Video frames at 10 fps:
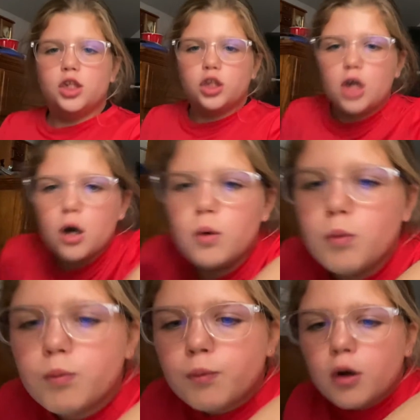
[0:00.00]
So
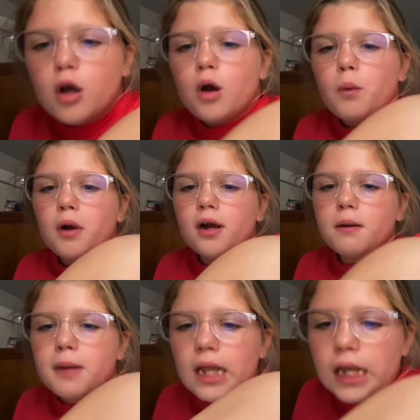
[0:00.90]
we're
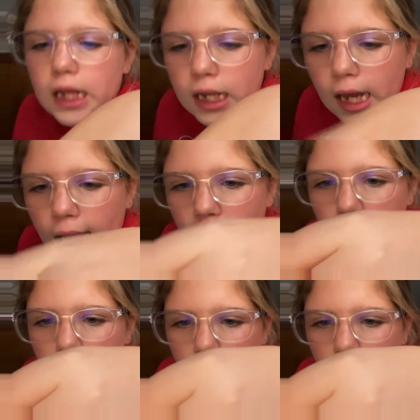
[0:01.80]
gonna be needing